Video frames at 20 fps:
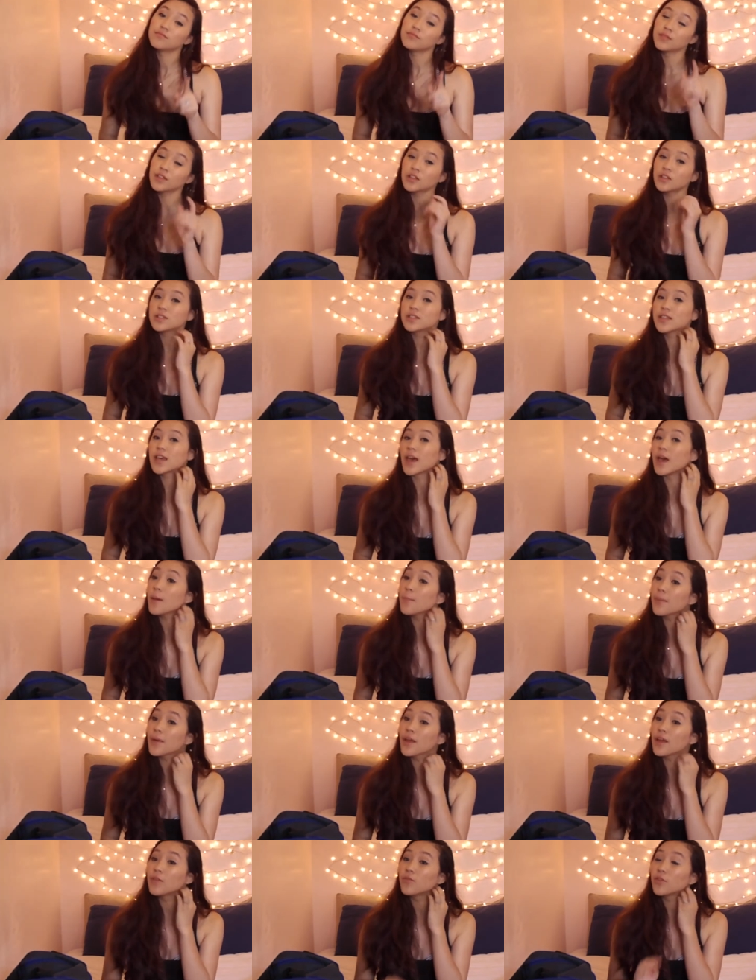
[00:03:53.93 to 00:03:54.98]
little
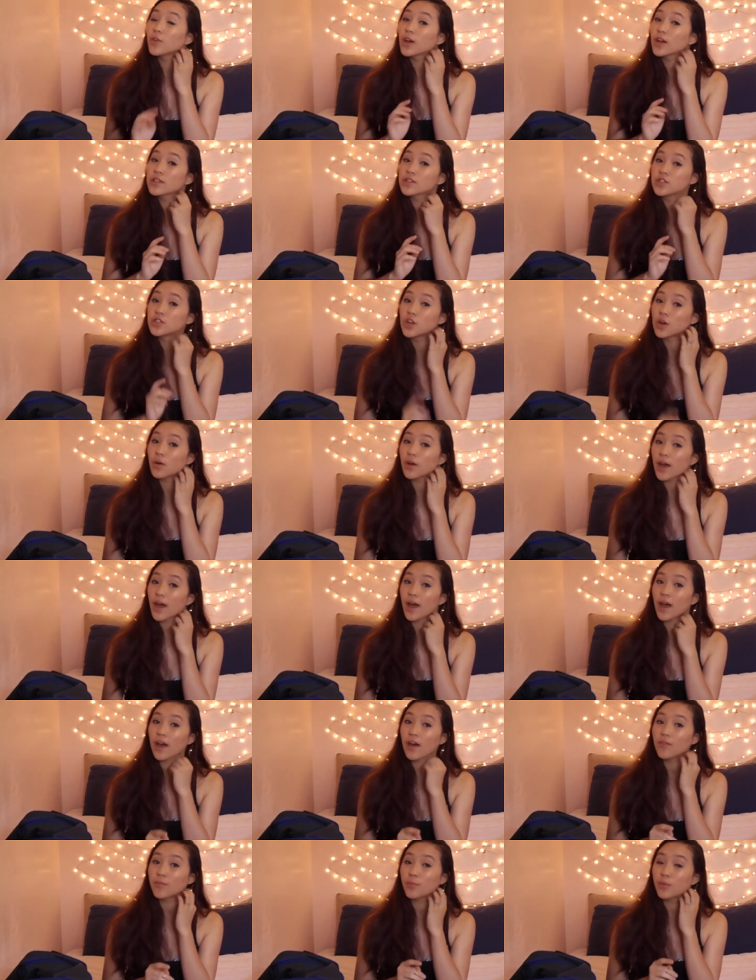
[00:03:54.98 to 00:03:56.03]
tip. If you guys don't
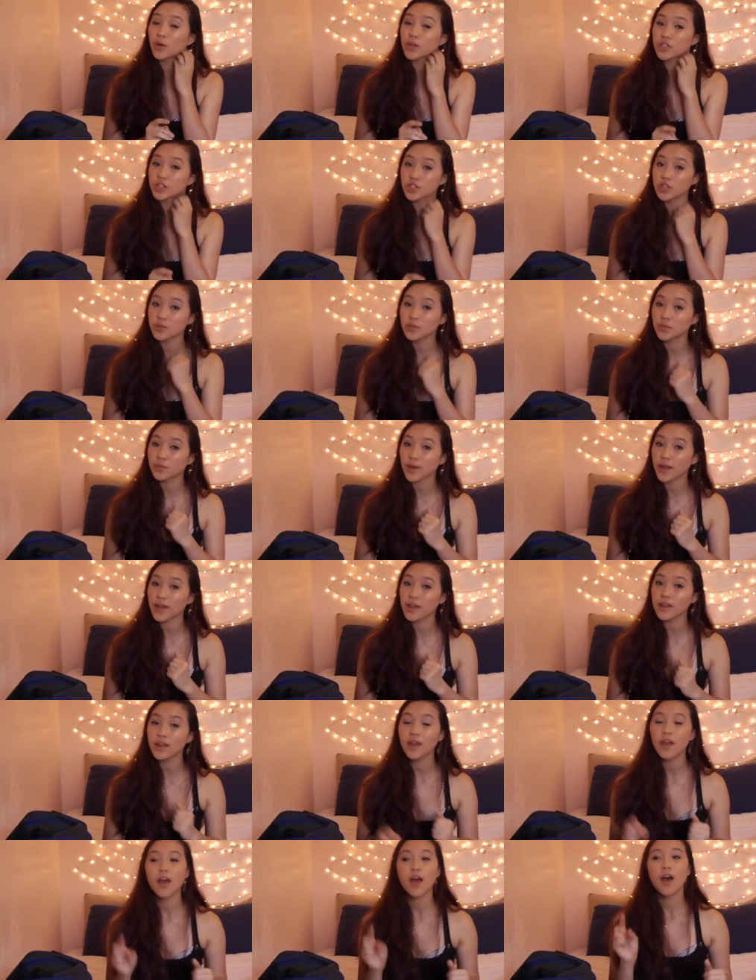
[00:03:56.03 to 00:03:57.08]
have pointe shoe
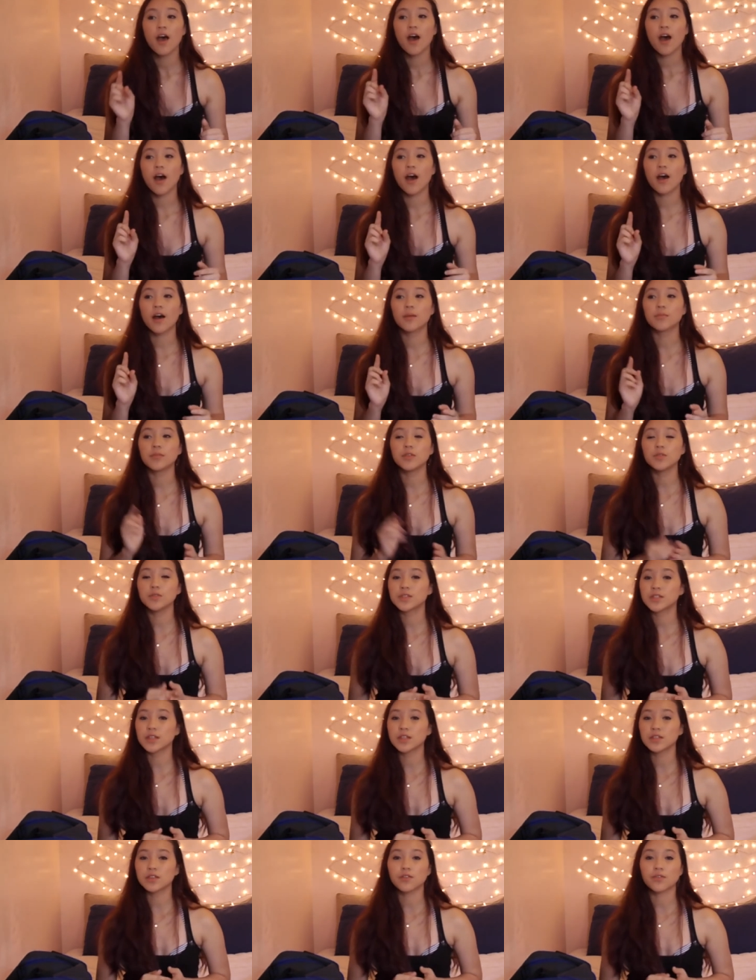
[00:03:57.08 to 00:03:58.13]
thread, um, use
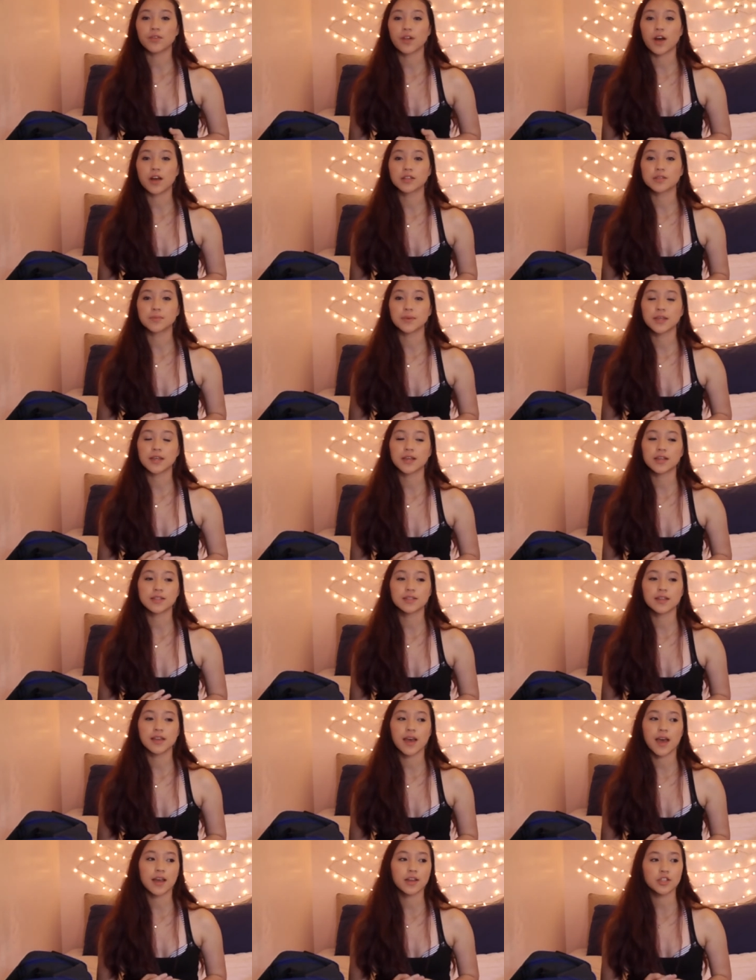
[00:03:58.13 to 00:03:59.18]
dental floss because
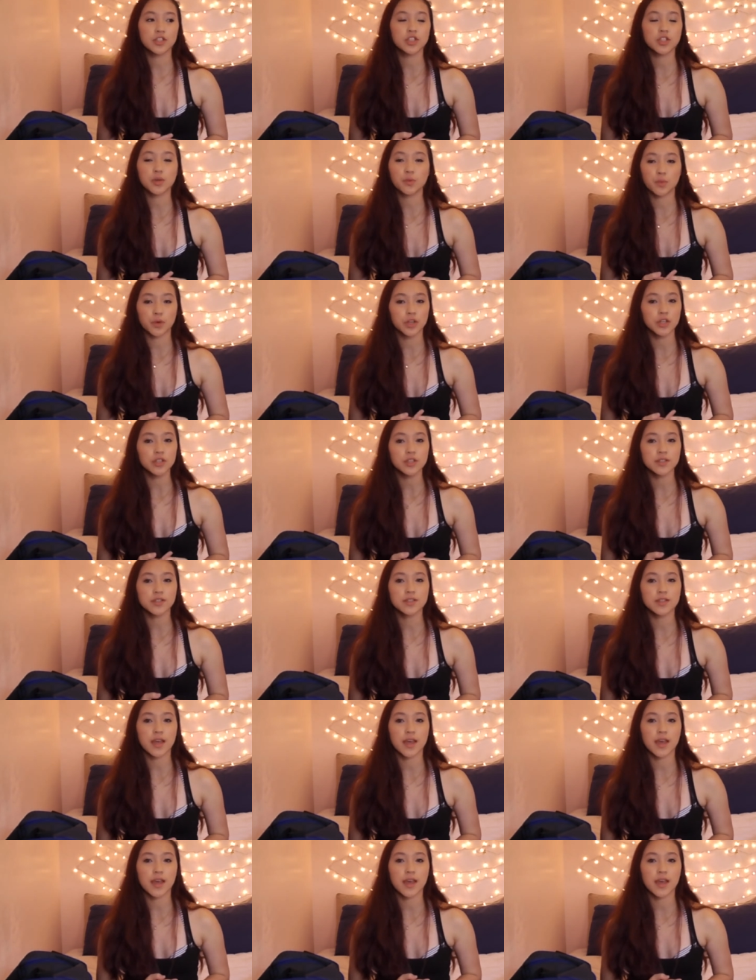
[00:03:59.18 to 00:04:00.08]
it actually works